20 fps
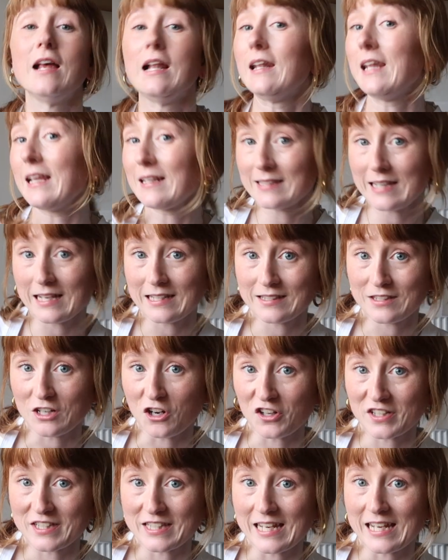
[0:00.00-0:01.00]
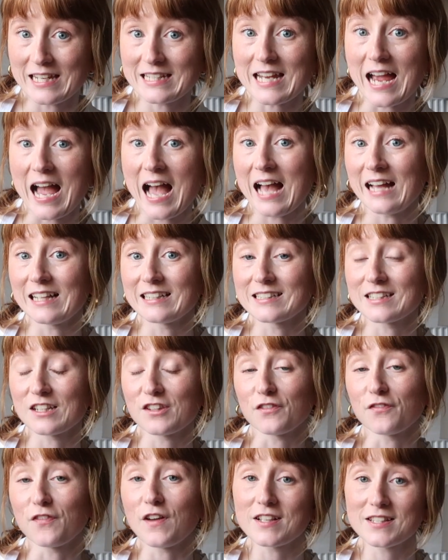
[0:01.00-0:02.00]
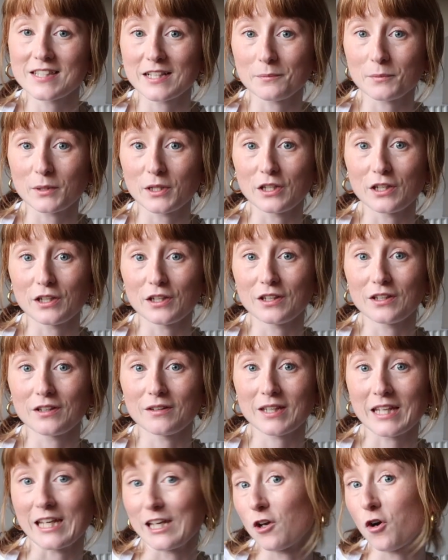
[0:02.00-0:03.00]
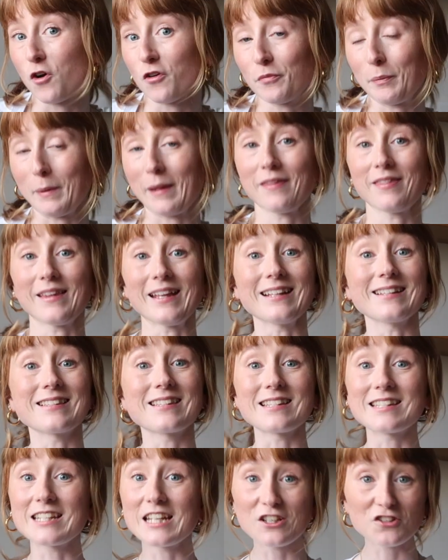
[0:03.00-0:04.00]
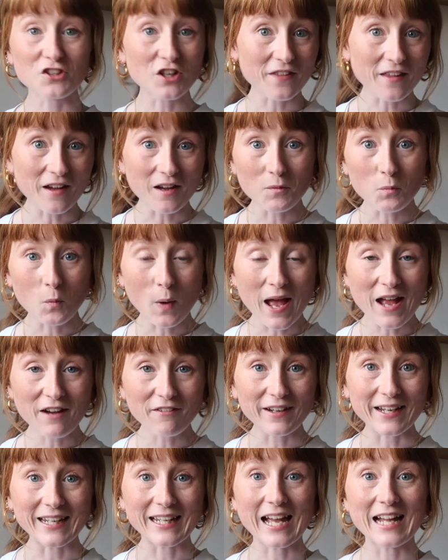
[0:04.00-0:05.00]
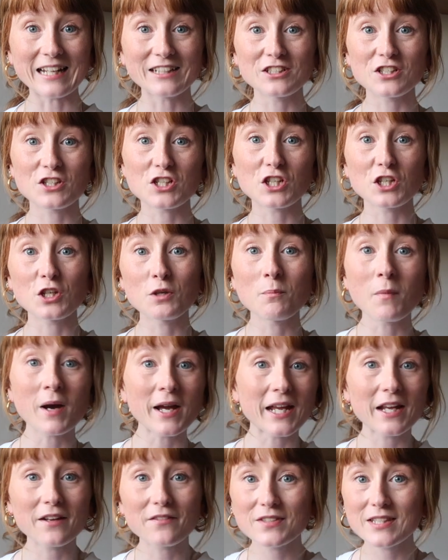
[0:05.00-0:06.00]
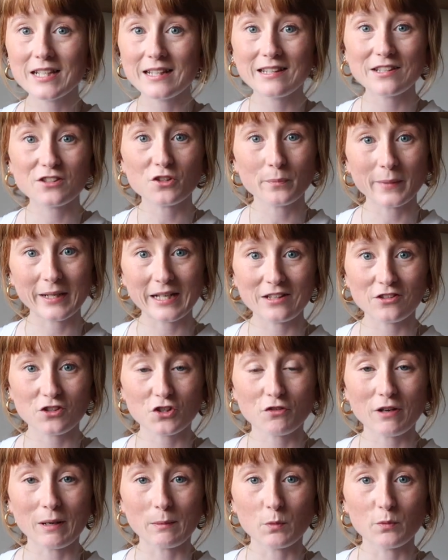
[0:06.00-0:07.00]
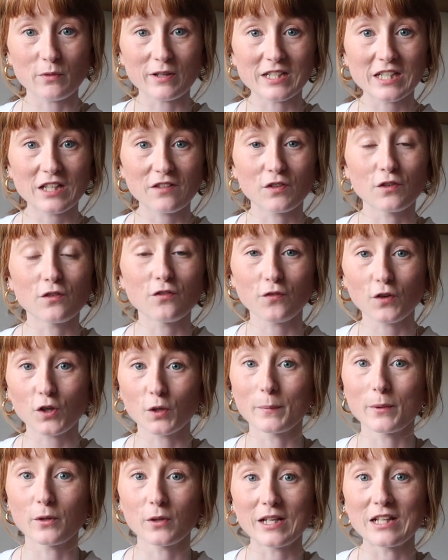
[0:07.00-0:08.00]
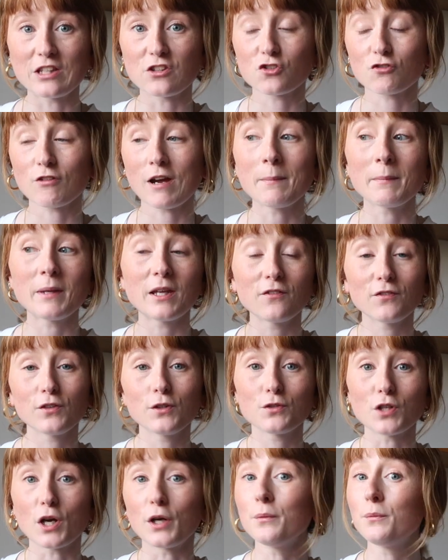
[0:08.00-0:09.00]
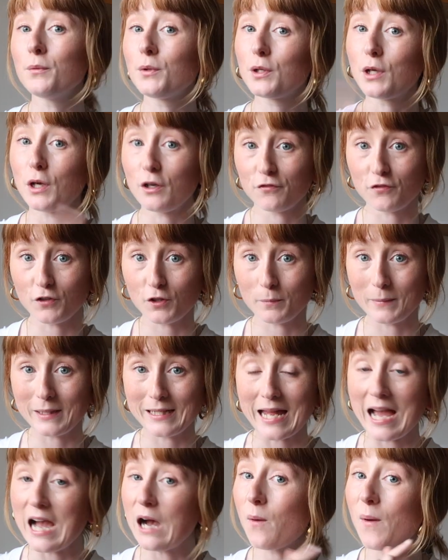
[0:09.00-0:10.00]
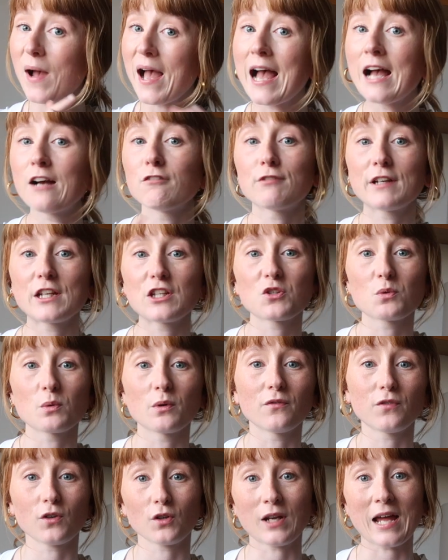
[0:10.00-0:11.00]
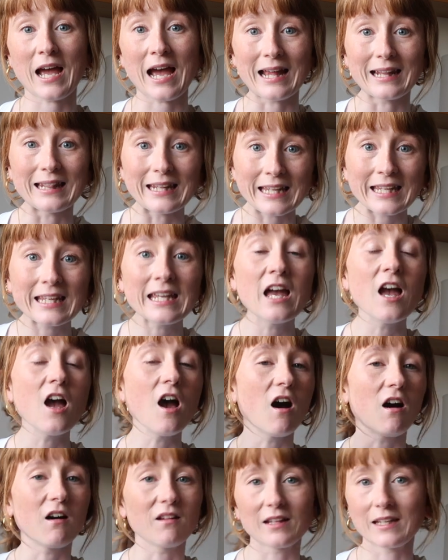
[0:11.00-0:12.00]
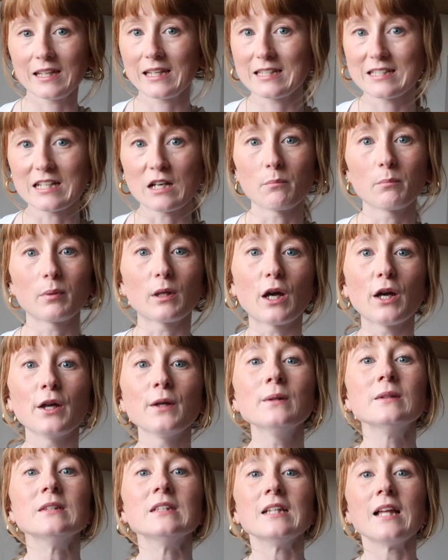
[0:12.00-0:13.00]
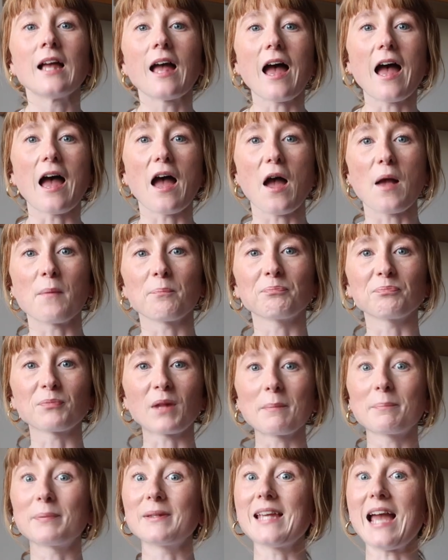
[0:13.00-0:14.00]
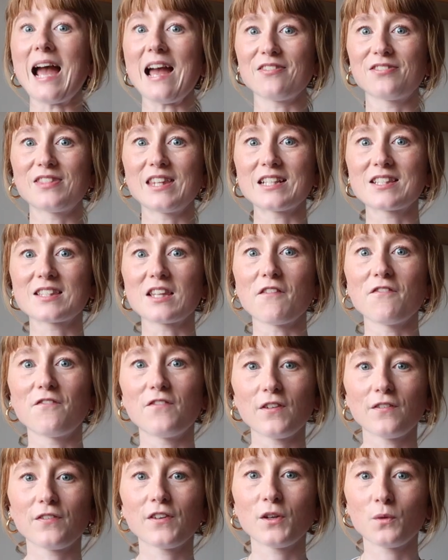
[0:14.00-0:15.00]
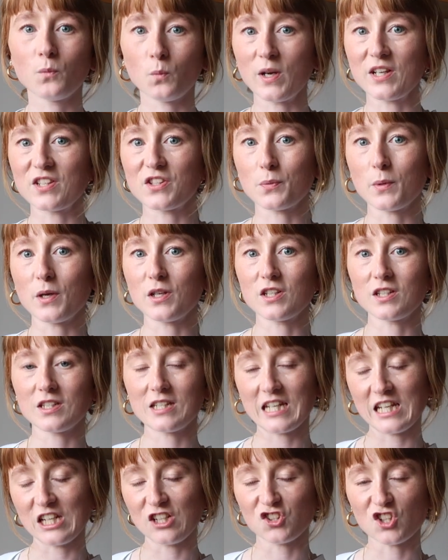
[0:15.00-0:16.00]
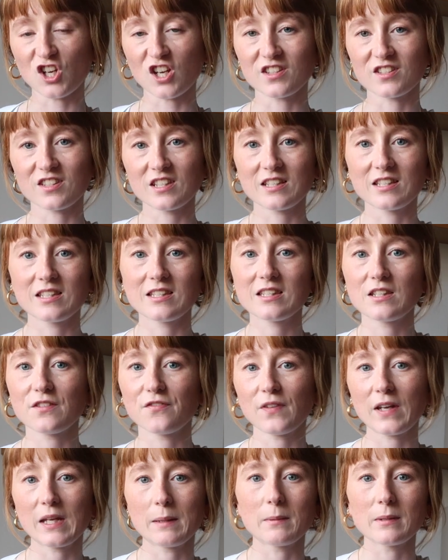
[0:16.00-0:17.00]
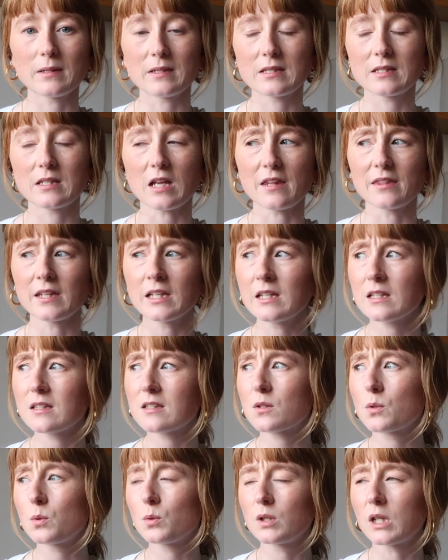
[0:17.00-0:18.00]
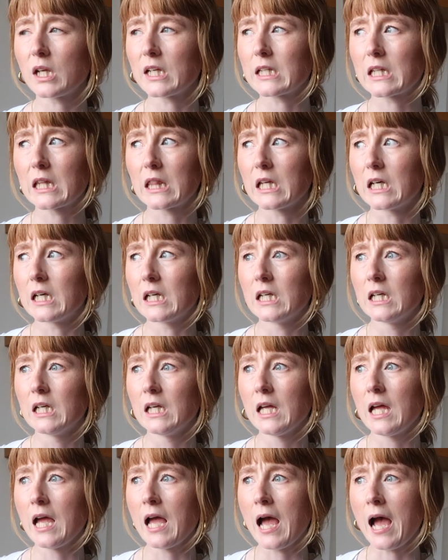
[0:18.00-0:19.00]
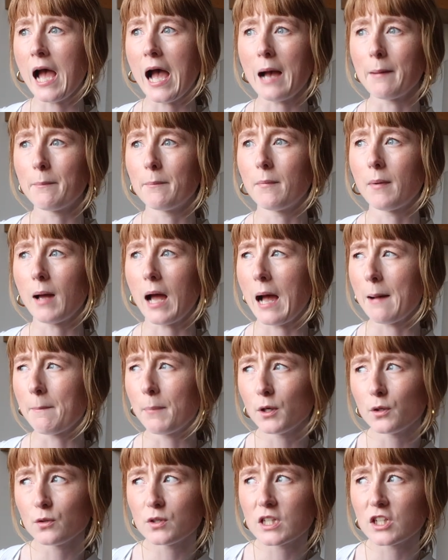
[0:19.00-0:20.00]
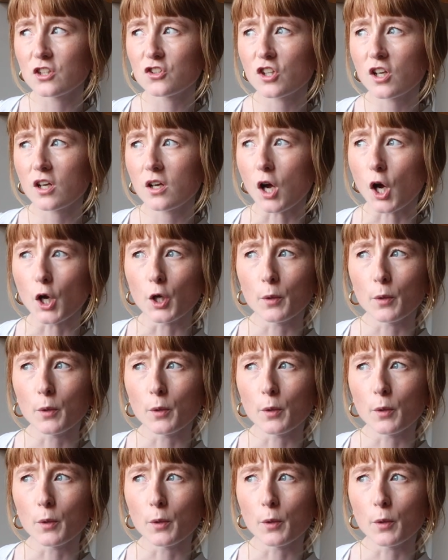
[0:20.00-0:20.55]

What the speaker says: let's get started, and the first thing I'm going to kick off with is the t-shirt that I'm wearing, and you might have seen this on my Instagram already if you follow me on Instagram. If you don't, go follow me now at Rachel Yvonne Hatley. I'll link it down below. But yeah, this Vivienne Westwood t-shirt, so this is the famous, I think it's called like the hobo t-shirt.